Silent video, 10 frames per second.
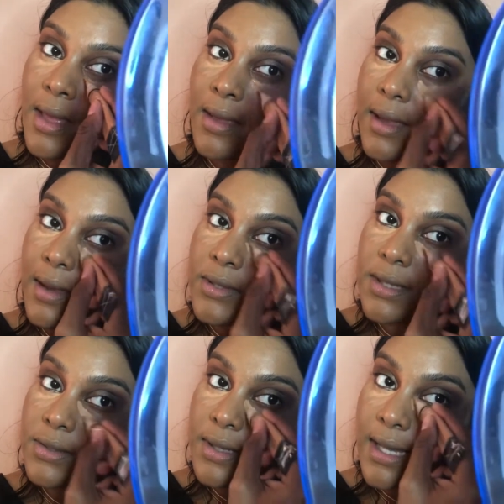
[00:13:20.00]
Okay, we're just
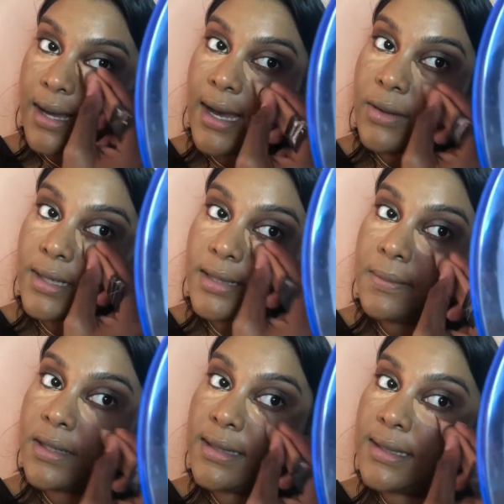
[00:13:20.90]
gonna do the other eye. I also like to let
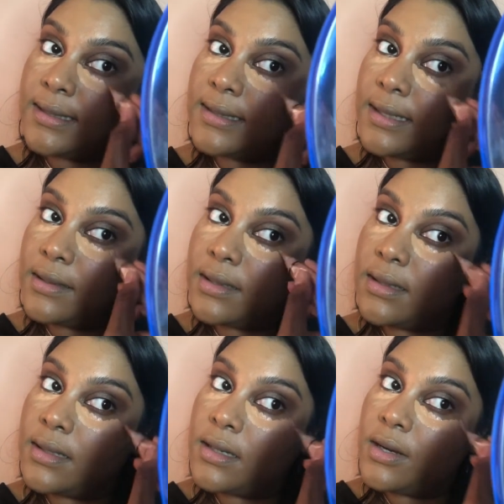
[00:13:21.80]
my concealer sit
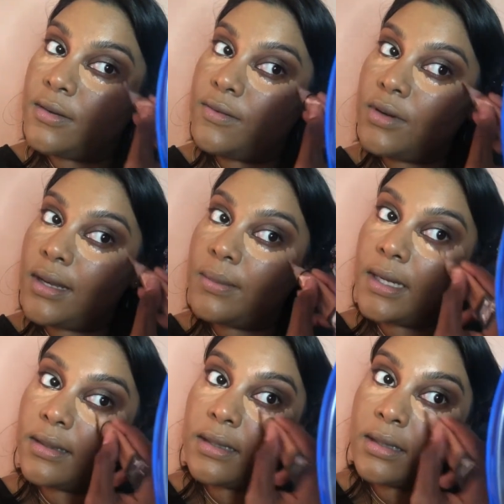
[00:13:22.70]
for a little bit.